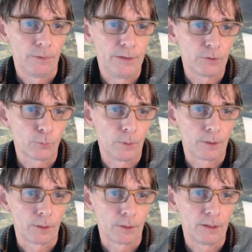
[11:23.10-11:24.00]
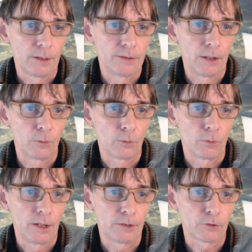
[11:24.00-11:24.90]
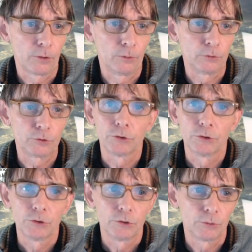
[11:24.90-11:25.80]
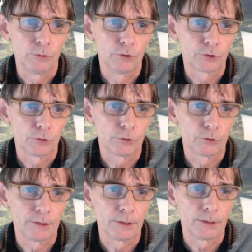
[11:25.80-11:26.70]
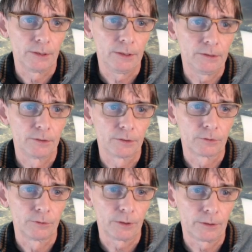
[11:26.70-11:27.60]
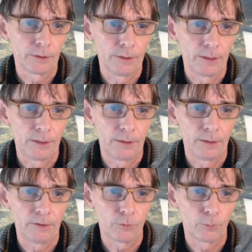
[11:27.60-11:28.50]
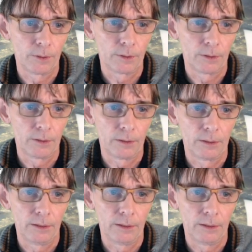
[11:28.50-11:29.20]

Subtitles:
This one is now has close to the source here, is not conducting, and this one,